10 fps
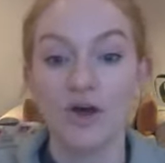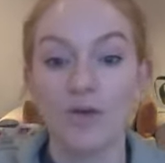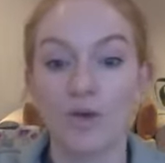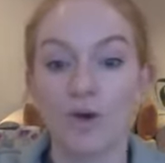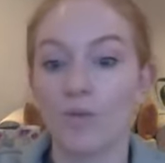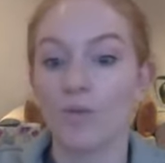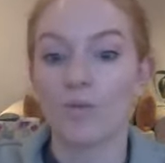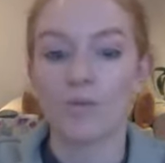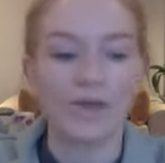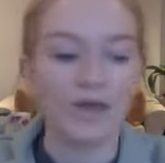what
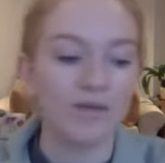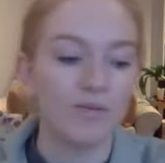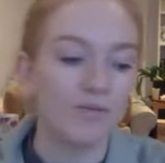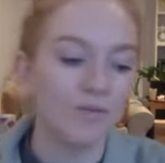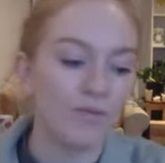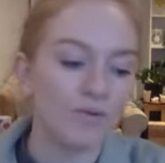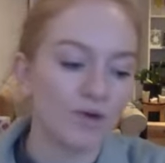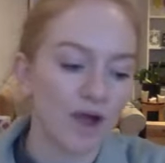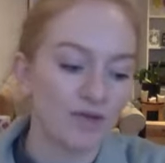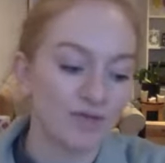we
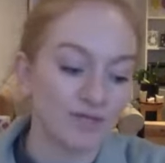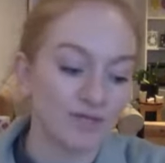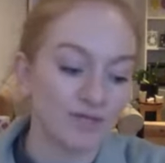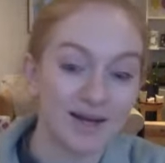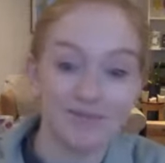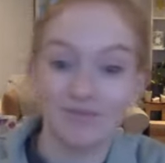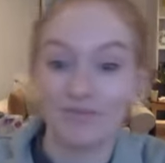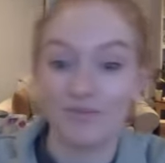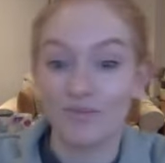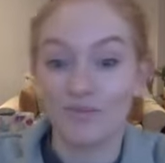kind of slightly
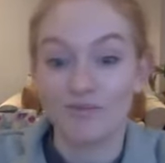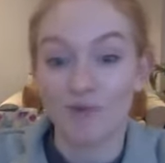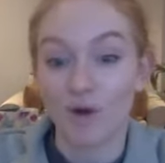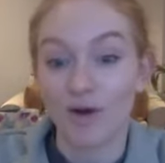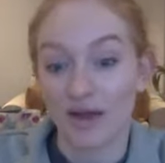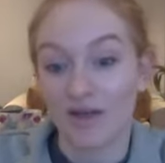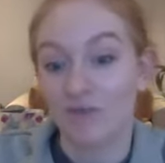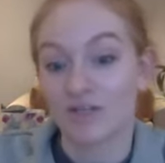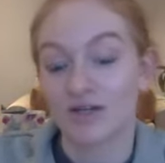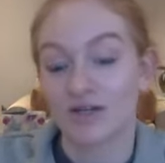wrongly have
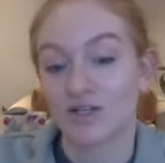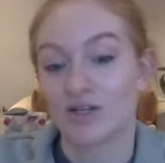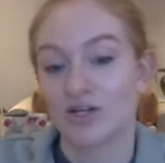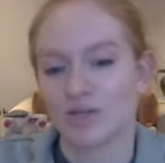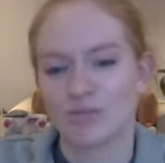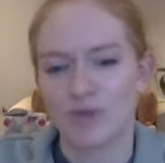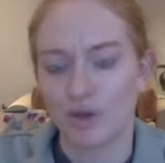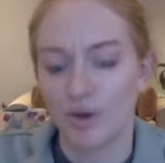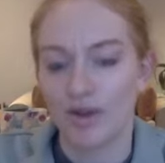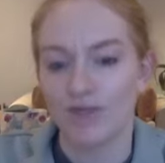misunderstood as
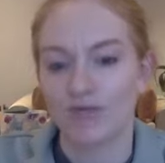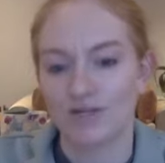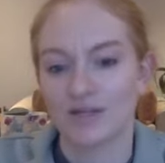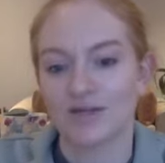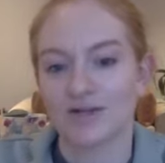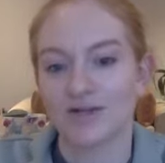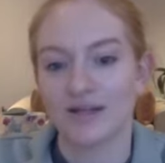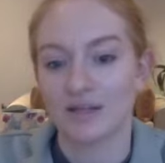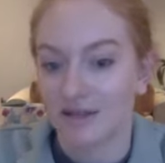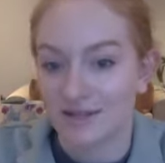purely physical
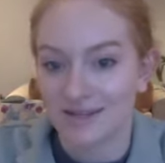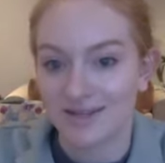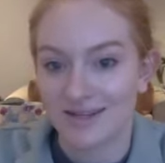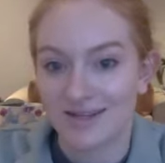illness.